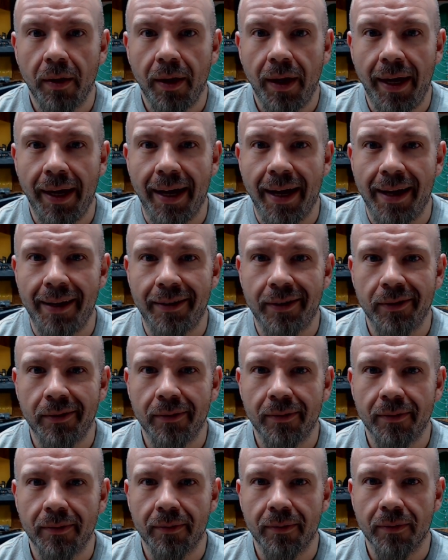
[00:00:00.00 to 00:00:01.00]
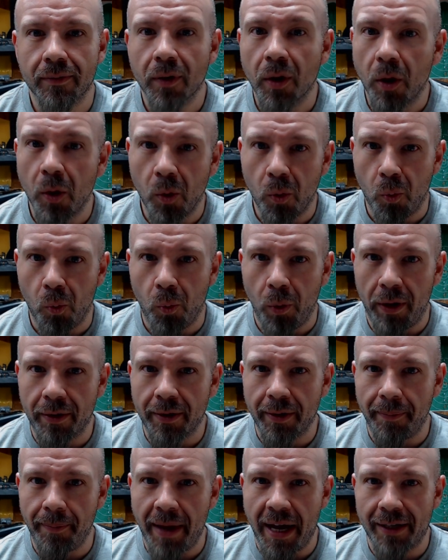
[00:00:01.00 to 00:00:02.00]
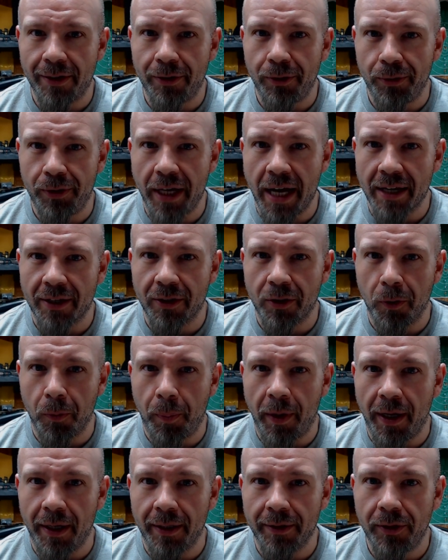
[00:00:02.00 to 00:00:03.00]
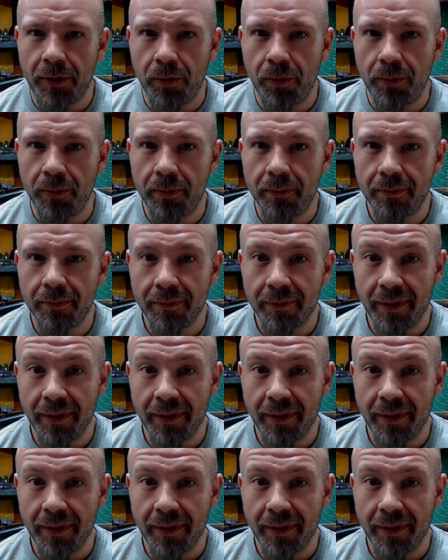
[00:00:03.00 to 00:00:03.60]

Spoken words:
Hey guys, welcome back to Tactical Pontoon.